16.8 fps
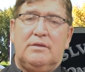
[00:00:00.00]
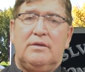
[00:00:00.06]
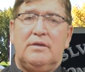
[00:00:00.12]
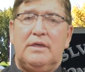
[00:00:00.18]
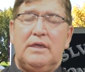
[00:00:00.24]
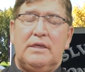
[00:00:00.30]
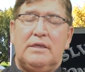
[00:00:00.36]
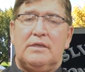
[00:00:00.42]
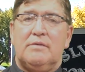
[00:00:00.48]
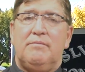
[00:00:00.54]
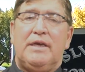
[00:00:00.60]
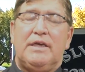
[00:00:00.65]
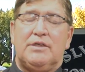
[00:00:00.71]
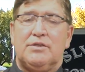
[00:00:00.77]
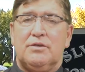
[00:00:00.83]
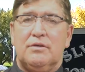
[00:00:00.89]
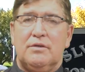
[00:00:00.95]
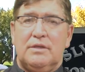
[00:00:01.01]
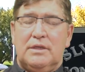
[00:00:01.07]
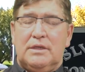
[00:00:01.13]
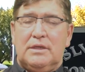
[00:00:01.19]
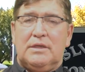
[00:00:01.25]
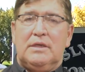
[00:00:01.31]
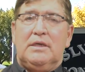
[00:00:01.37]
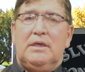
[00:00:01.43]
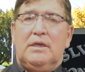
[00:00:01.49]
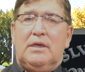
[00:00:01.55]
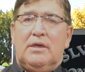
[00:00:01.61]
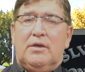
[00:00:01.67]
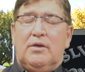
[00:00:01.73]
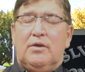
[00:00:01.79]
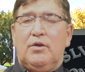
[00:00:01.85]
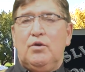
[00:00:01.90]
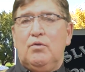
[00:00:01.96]
You need to make sure that
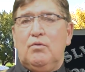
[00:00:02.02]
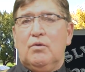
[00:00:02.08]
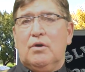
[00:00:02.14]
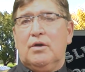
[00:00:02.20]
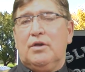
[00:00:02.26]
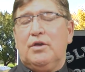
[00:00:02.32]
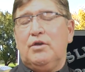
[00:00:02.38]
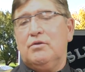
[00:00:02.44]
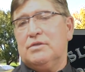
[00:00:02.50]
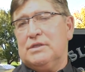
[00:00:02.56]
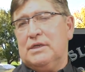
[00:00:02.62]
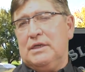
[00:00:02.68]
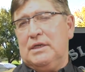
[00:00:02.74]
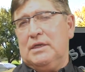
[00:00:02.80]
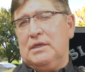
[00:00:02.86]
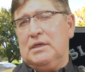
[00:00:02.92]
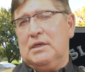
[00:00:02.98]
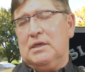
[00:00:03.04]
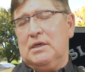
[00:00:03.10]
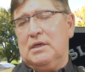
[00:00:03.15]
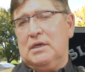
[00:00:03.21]
you are using